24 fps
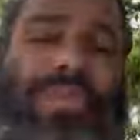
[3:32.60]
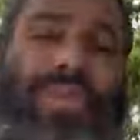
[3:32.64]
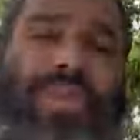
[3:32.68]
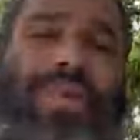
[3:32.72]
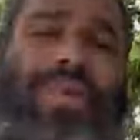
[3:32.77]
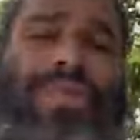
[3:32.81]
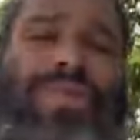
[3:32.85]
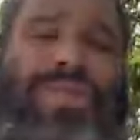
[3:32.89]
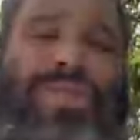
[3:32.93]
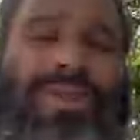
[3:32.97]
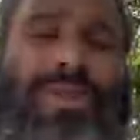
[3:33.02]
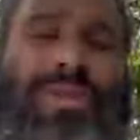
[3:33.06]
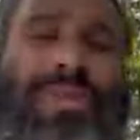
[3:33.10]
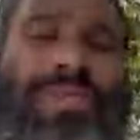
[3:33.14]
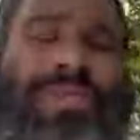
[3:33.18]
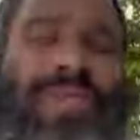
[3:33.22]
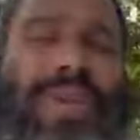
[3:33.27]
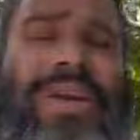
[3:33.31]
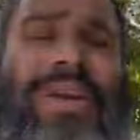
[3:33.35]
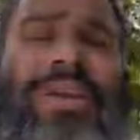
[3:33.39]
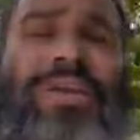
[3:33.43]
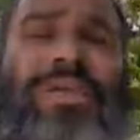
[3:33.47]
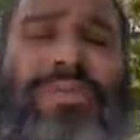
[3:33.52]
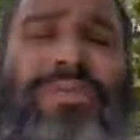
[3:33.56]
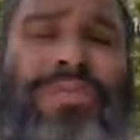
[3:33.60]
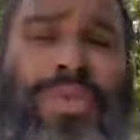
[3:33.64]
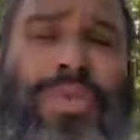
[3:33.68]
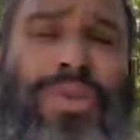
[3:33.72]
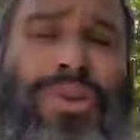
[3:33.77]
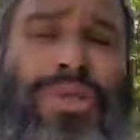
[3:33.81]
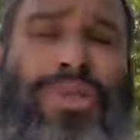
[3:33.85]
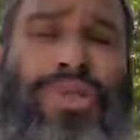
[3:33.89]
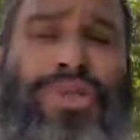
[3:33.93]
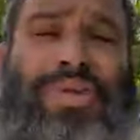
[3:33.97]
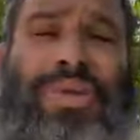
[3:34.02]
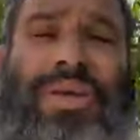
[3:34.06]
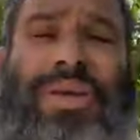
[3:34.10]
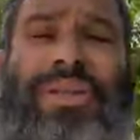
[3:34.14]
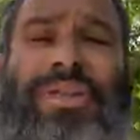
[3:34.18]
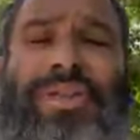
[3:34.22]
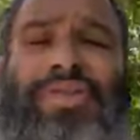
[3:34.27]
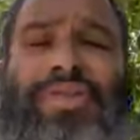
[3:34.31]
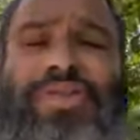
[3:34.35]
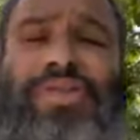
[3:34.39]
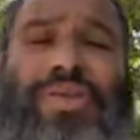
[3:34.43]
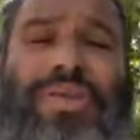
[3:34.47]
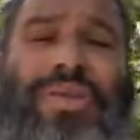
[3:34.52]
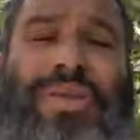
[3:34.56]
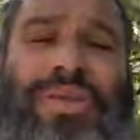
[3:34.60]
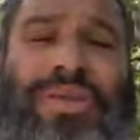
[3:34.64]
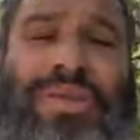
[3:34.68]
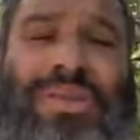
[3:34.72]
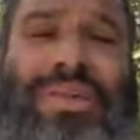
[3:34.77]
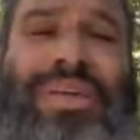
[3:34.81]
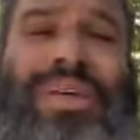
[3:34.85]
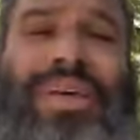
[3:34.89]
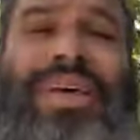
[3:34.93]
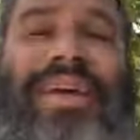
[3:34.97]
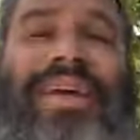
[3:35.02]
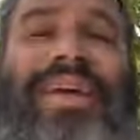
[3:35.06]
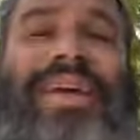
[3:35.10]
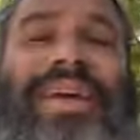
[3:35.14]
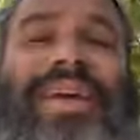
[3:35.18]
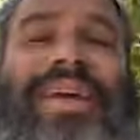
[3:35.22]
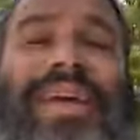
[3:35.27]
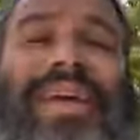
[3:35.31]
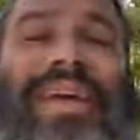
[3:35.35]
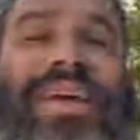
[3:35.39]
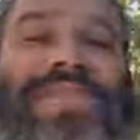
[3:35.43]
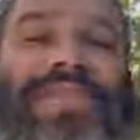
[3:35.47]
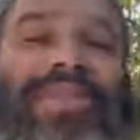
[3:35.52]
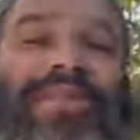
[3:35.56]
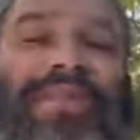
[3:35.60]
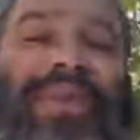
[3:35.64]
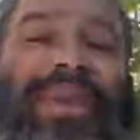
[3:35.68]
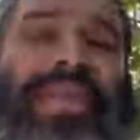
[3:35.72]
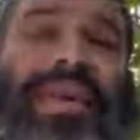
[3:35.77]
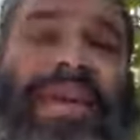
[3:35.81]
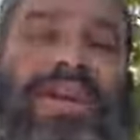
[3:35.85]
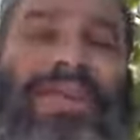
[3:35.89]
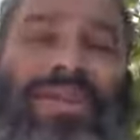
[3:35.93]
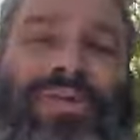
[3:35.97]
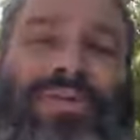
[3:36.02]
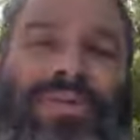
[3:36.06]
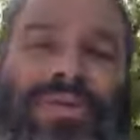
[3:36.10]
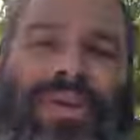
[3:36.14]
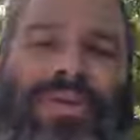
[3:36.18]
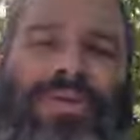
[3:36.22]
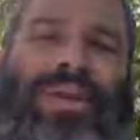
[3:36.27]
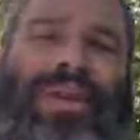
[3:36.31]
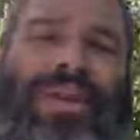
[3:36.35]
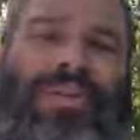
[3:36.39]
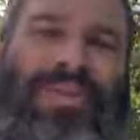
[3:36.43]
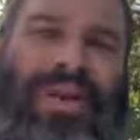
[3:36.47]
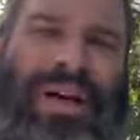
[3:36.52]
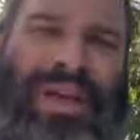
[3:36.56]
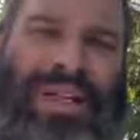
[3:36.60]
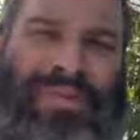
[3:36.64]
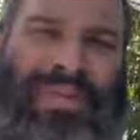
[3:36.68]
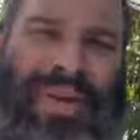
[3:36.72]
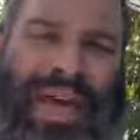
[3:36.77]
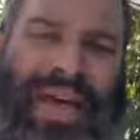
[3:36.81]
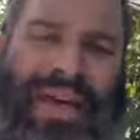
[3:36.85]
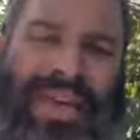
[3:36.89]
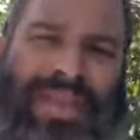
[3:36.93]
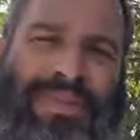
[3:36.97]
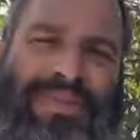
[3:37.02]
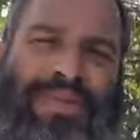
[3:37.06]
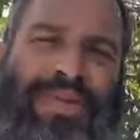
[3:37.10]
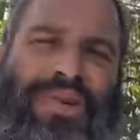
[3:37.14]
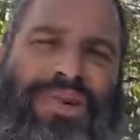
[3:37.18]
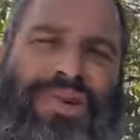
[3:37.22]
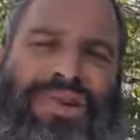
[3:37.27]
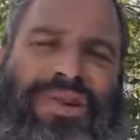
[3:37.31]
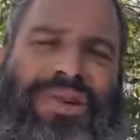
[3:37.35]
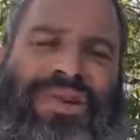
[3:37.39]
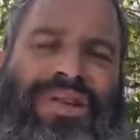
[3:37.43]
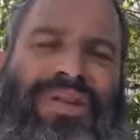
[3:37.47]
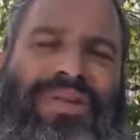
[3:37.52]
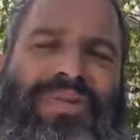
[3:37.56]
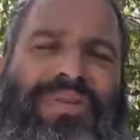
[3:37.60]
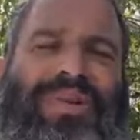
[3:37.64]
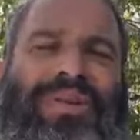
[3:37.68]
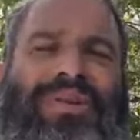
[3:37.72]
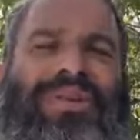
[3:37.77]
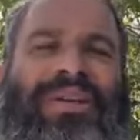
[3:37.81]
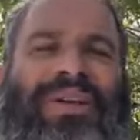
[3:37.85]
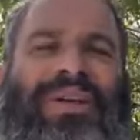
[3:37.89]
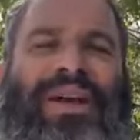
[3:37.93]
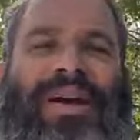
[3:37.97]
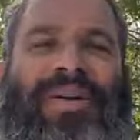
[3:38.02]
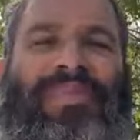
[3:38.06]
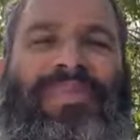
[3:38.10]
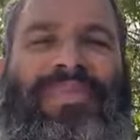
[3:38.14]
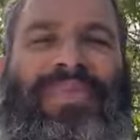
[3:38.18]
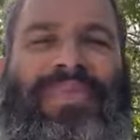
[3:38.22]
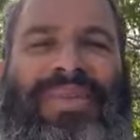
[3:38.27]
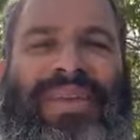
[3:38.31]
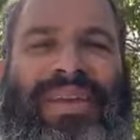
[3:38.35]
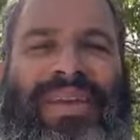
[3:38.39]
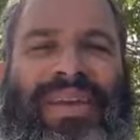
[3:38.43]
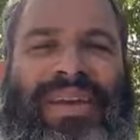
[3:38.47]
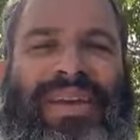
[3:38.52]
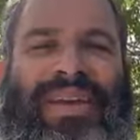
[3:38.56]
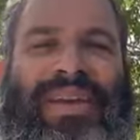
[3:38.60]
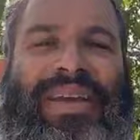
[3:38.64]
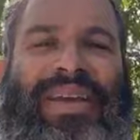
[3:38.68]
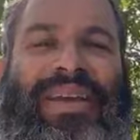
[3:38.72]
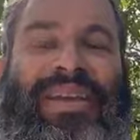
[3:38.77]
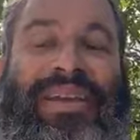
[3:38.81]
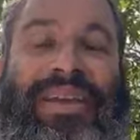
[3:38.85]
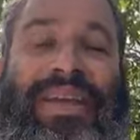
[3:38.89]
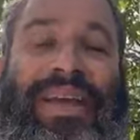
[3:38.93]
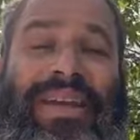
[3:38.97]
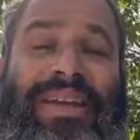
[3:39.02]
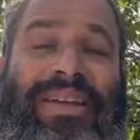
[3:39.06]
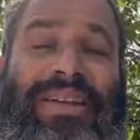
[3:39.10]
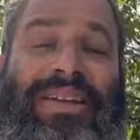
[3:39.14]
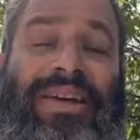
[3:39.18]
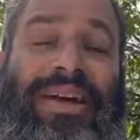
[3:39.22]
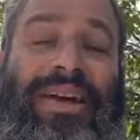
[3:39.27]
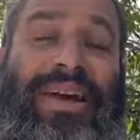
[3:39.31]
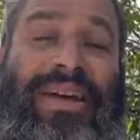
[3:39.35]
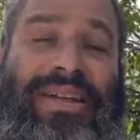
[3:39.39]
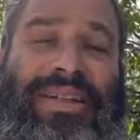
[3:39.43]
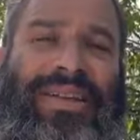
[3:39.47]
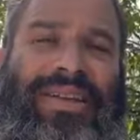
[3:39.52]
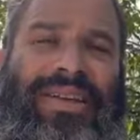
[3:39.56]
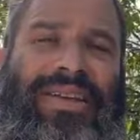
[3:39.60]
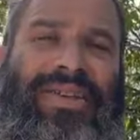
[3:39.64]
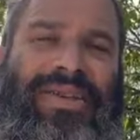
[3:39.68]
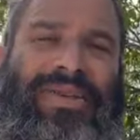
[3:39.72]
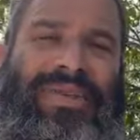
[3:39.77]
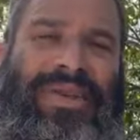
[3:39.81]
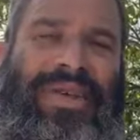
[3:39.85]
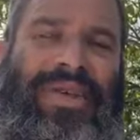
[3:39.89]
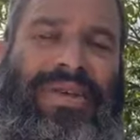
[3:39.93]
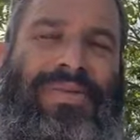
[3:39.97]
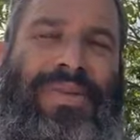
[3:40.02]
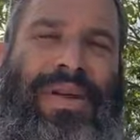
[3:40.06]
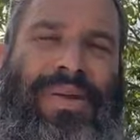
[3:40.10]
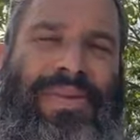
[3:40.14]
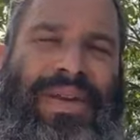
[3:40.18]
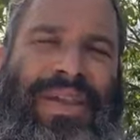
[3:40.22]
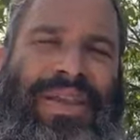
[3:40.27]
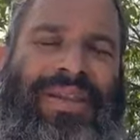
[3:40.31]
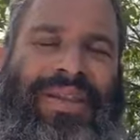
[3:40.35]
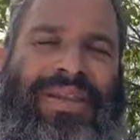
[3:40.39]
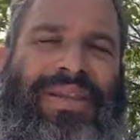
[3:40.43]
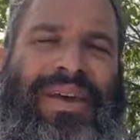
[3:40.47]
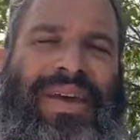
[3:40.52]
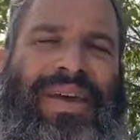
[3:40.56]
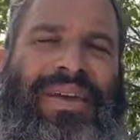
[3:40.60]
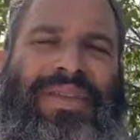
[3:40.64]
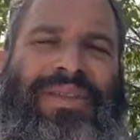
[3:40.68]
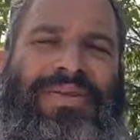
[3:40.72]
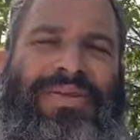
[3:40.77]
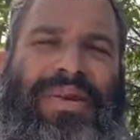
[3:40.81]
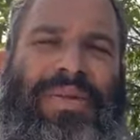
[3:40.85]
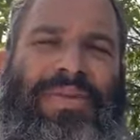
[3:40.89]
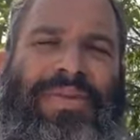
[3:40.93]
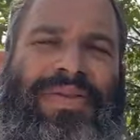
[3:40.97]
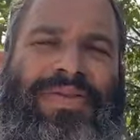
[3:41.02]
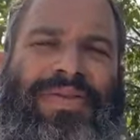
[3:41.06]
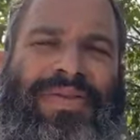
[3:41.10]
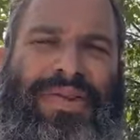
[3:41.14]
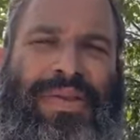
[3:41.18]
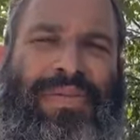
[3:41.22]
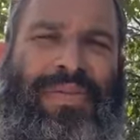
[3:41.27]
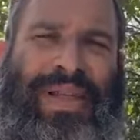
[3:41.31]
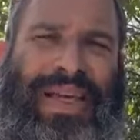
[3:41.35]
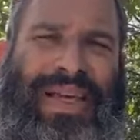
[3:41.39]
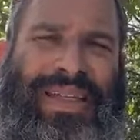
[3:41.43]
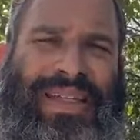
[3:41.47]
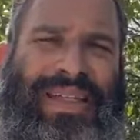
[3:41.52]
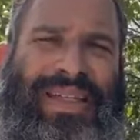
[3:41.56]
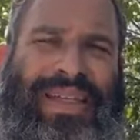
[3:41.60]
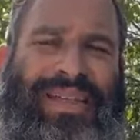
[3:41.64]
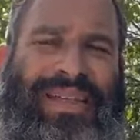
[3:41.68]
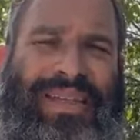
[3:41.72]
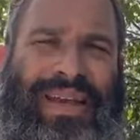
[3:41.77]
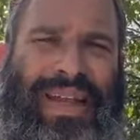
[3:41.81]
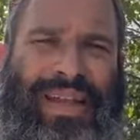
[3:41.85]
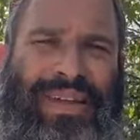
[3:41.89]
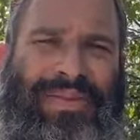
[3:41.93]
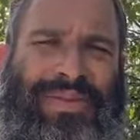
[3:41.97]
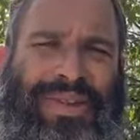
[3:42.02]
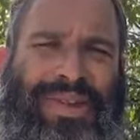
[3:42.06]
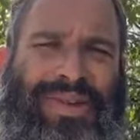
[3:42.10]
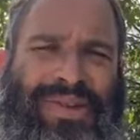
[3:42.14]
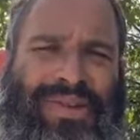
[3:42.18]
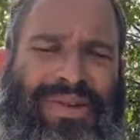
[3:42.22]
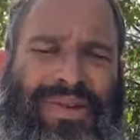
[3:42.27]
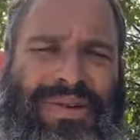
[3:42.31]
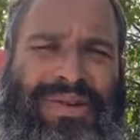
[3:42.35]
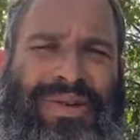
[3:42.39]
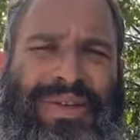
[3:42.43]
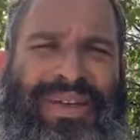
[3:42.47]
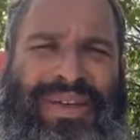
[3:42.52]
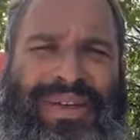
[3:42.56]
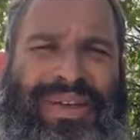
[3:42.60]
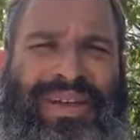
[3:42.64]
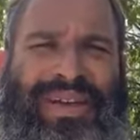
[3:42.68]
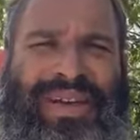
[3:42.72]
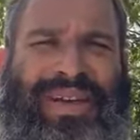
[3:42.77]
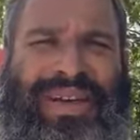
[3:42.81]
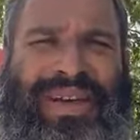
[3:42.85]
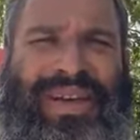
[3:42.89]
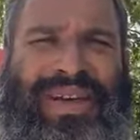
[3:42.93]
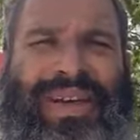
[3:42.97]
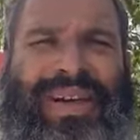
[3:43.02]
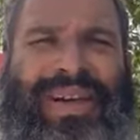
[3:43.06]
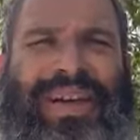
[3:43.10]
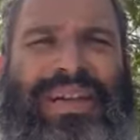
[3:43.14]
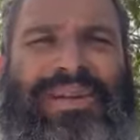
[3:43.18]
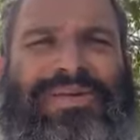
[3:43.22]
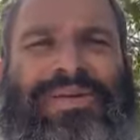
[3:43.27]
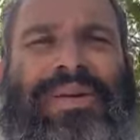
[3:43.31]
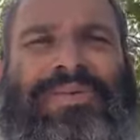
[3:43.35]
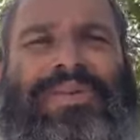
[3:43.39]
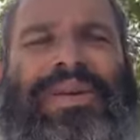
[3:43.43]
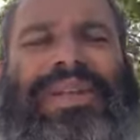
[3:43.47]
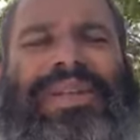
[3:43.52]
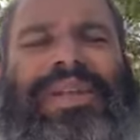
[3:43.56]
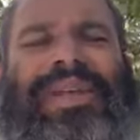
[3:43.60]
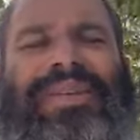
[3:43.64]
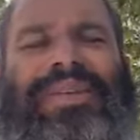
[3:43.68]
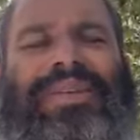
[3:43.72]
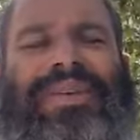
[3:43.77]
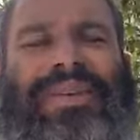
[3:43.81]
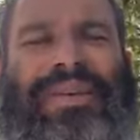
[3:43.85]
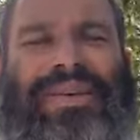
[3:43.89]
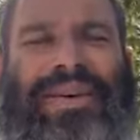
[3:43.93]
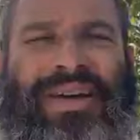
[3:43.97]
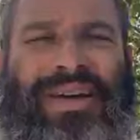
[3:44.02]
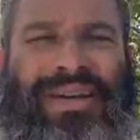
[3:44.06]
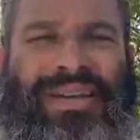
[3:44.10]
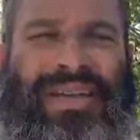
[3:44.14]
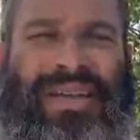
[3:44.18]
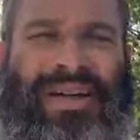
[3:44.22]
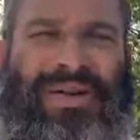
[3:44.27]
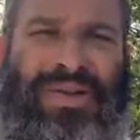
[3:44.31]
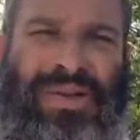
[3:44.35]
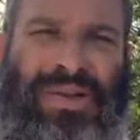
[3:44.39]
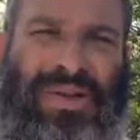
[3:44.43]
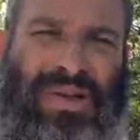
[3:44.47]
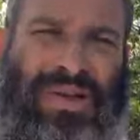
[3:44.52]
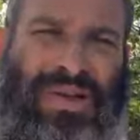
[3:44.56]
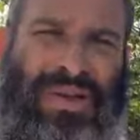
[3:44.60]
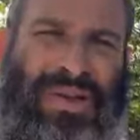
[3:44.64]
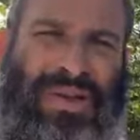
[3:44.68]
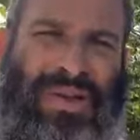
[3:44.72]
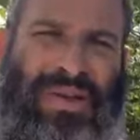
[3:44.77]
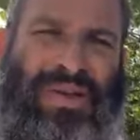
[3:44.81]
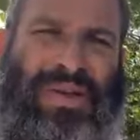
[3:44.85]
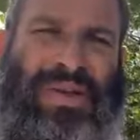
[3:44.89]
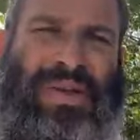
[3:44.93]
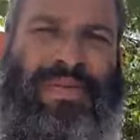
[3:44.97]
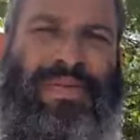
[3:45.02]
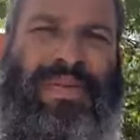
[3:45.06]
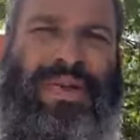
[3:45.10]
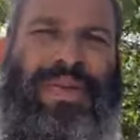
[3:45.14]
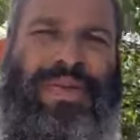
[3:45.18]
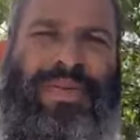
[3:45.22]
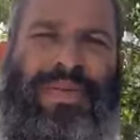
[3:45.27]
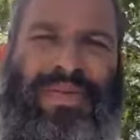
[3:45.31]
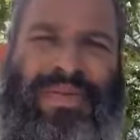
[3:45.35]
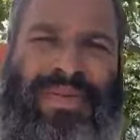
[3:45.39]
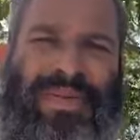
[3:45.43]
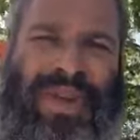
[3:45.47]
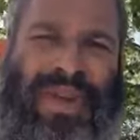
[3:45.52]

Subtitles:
Poor Jew had no choice. He gives him 1,000 ruble, he buys back his portion in the world to come. Later, the chassid goes to the Rebbe to thank the Rebbe for his blessing and tell him the story. And the Rebbe said to the chassid, I want you to know something.